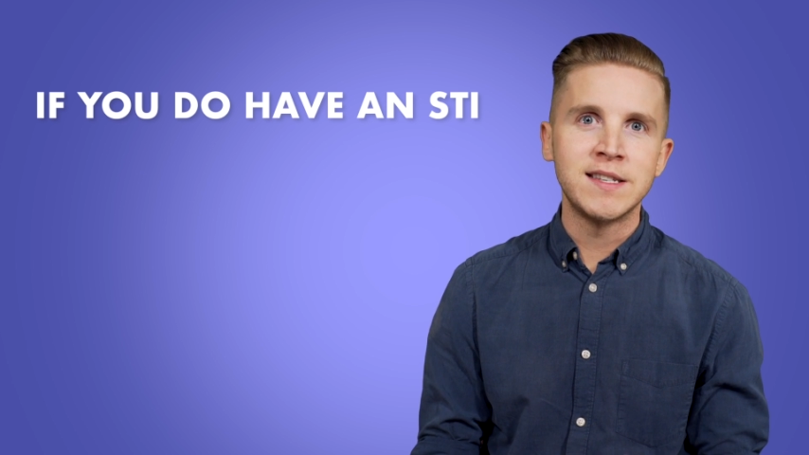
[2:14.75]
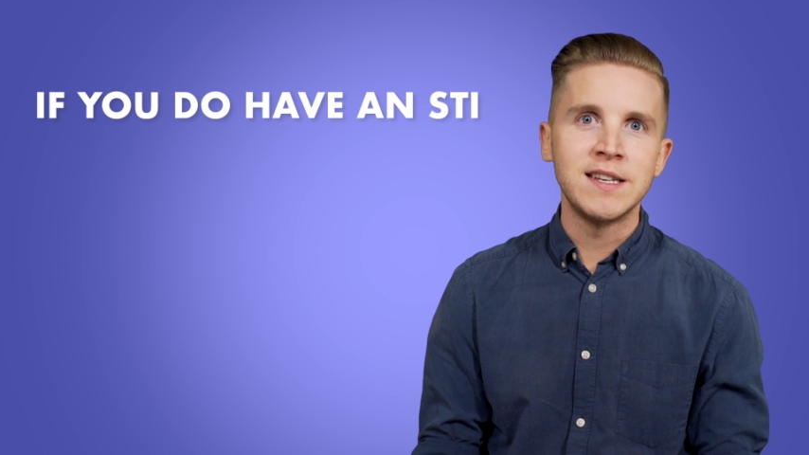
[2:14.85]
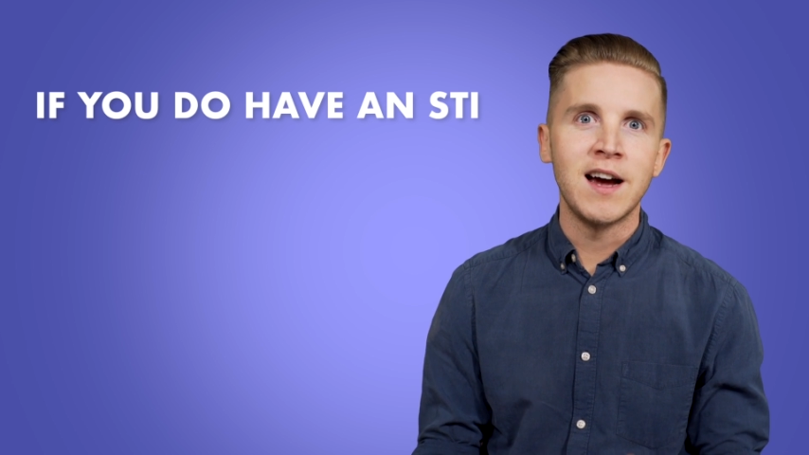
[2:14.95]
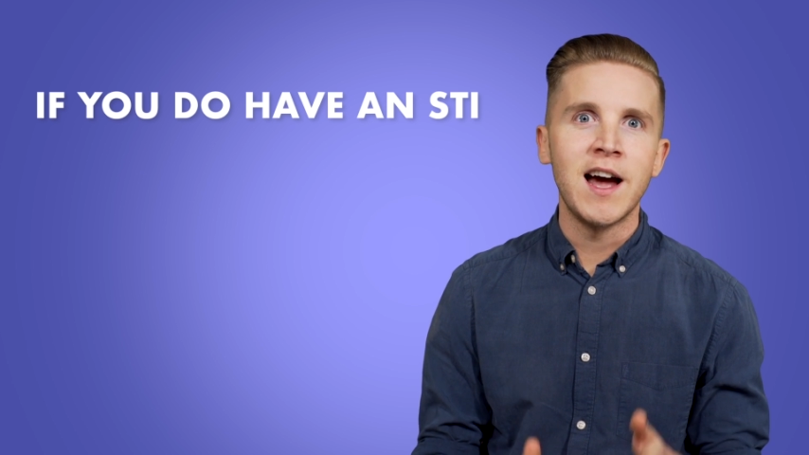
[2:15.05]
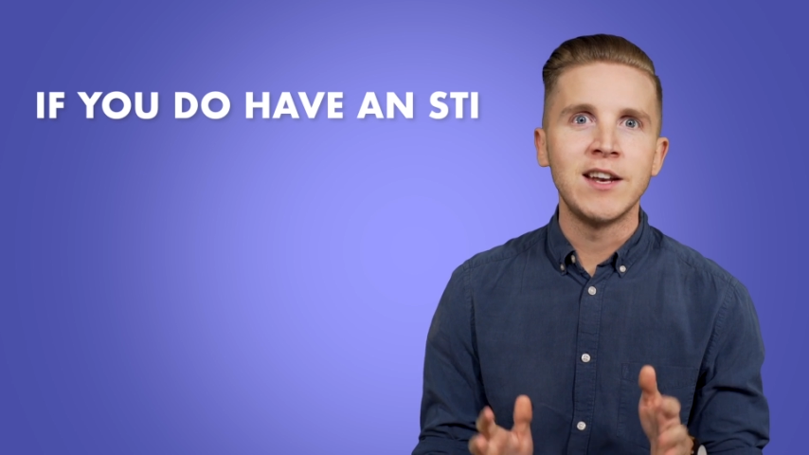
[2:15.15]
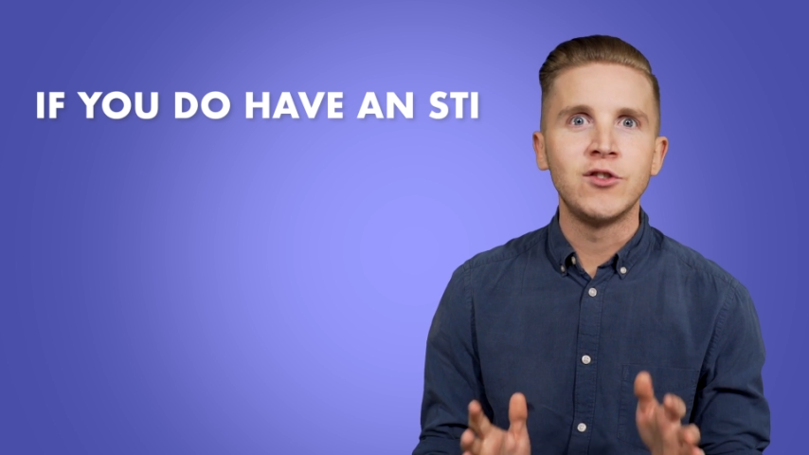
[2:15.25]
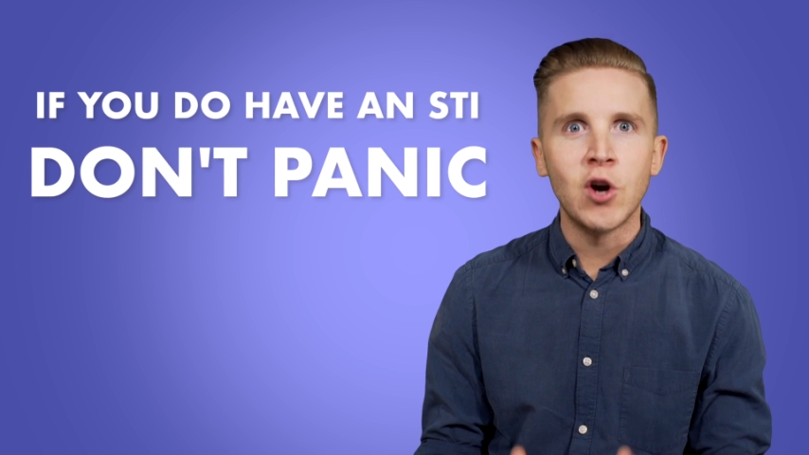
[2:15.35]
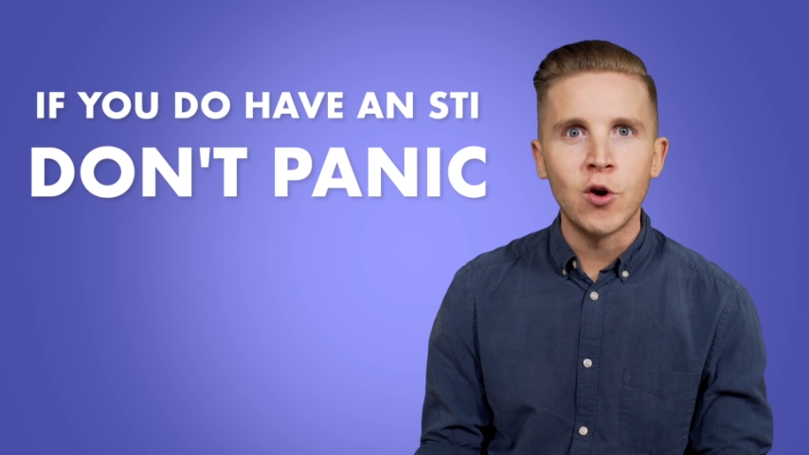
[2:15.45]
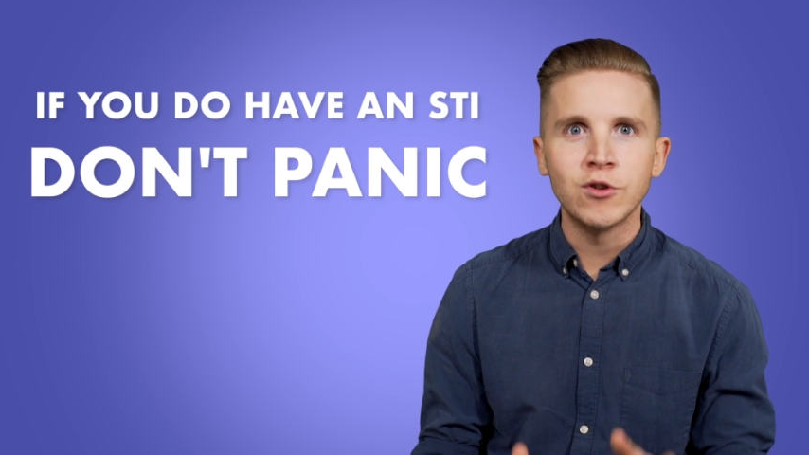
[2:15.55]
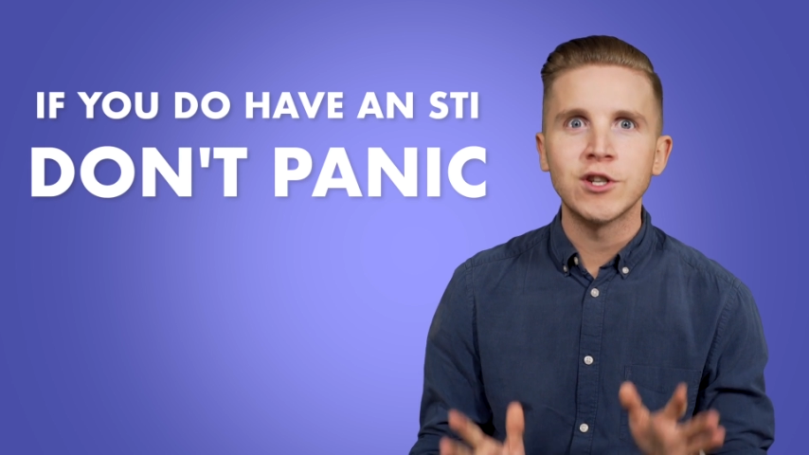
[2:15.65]
STI,
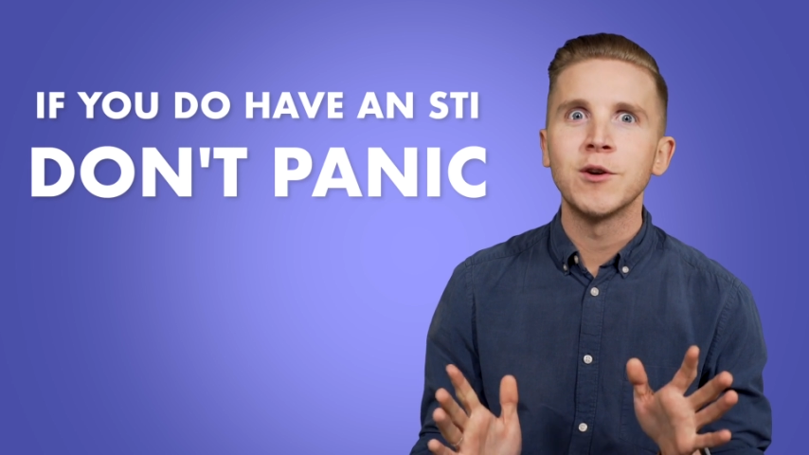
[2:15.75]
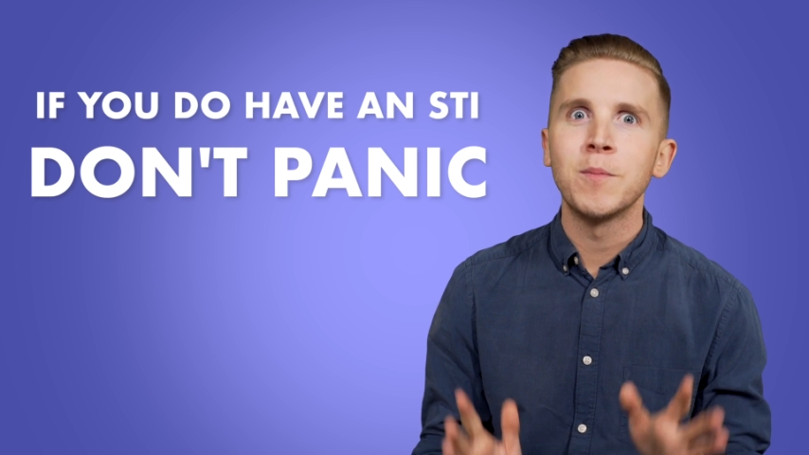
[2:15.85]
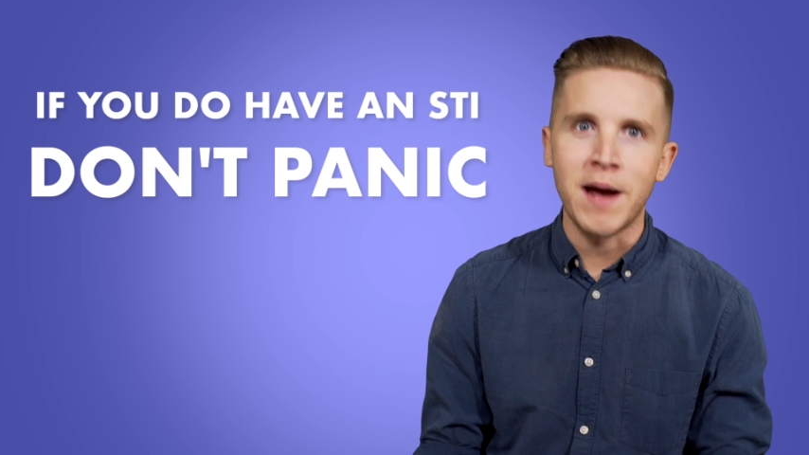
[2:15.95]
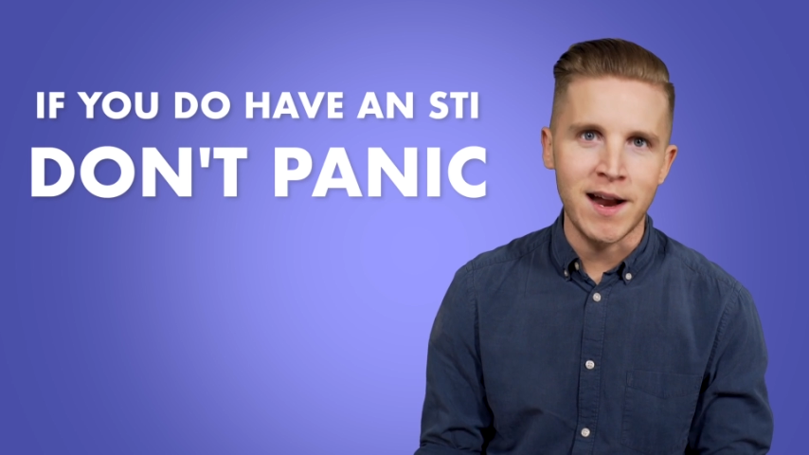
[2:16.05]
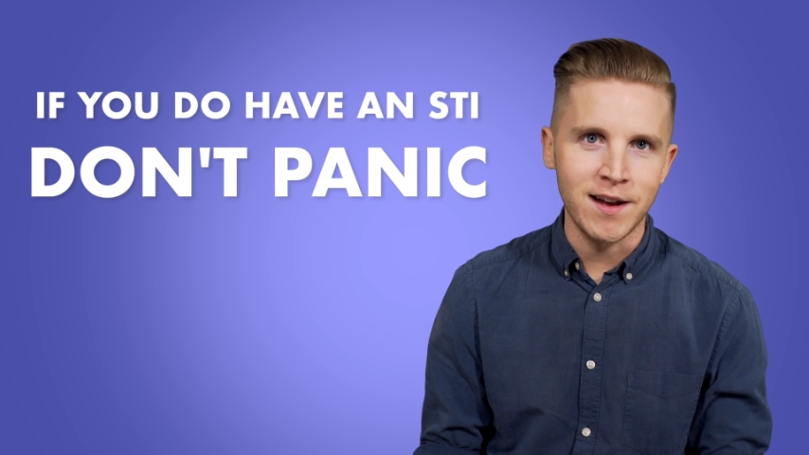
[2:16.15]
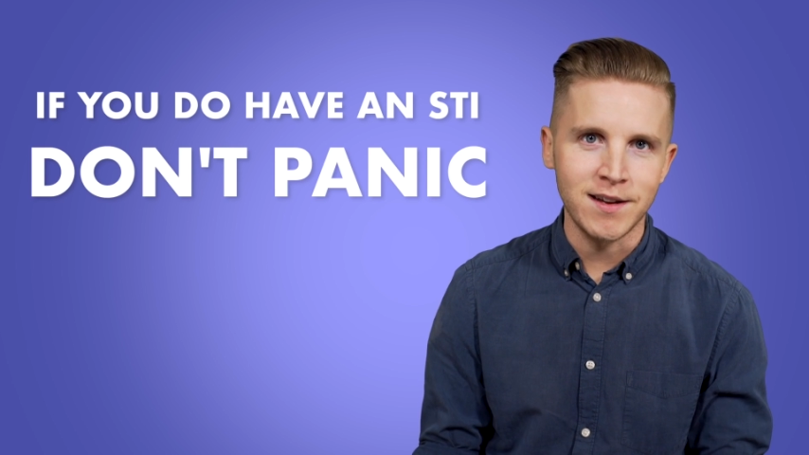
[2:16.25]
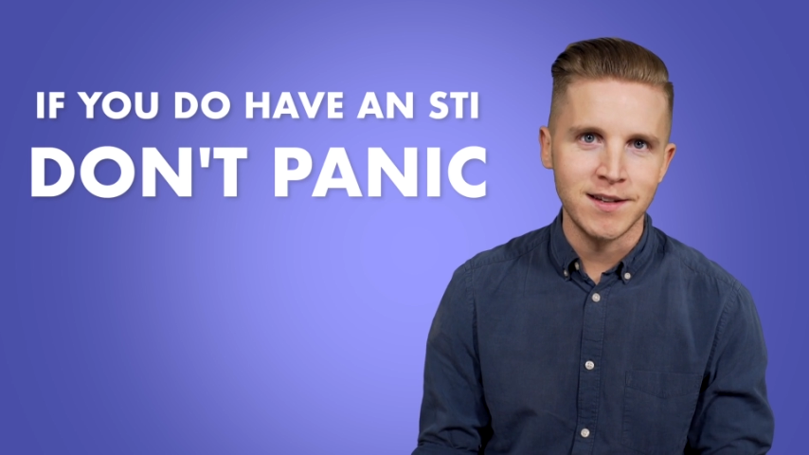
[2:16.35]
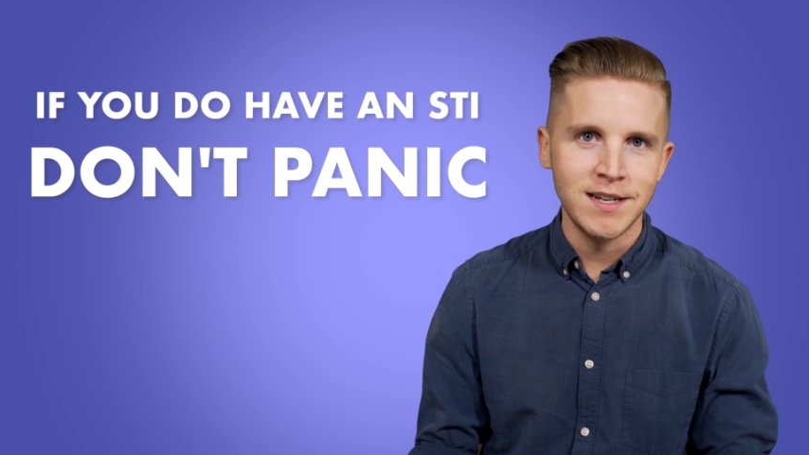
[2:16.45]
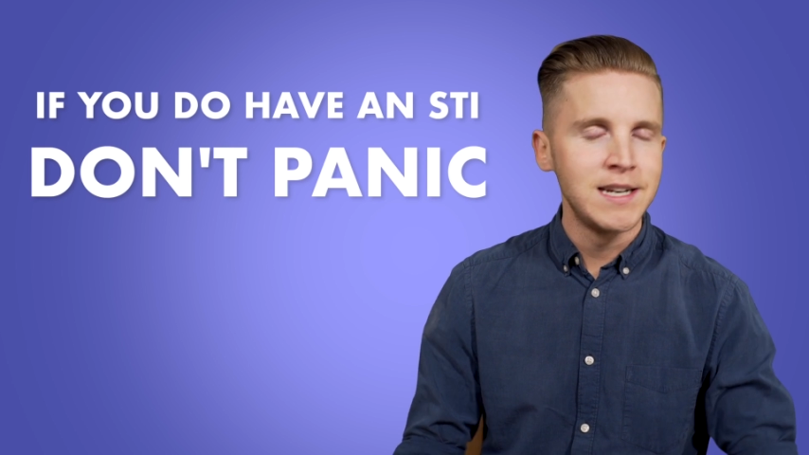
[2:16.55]
don't panic.